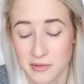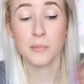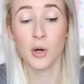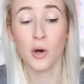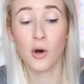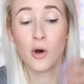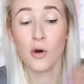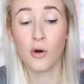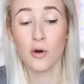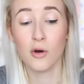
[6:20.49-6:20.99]

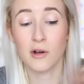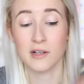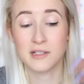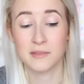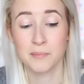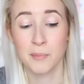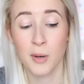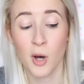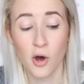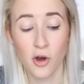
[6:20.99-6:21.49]
Poor, it's
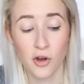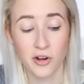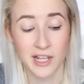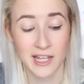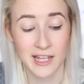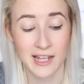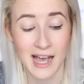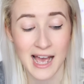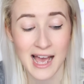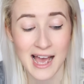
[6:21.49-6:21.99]

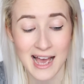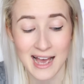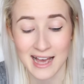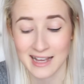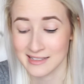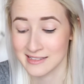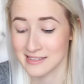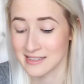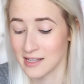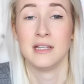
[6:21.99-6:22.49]
pongy
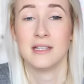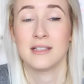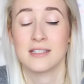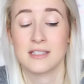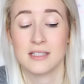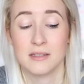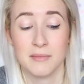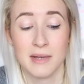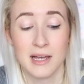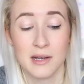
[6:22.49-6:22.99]
as. It
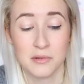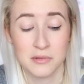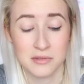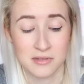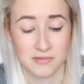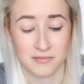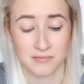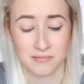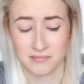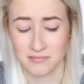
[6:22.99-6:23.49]

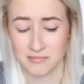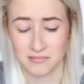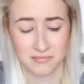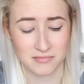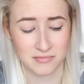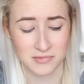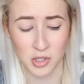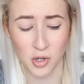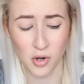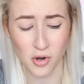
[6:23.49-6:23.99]
smells
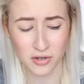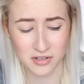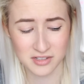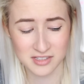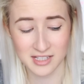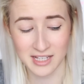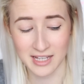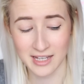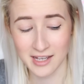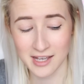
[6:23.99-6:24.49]

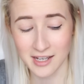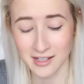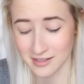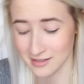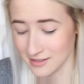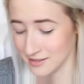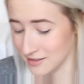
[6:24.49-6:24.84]
toxic.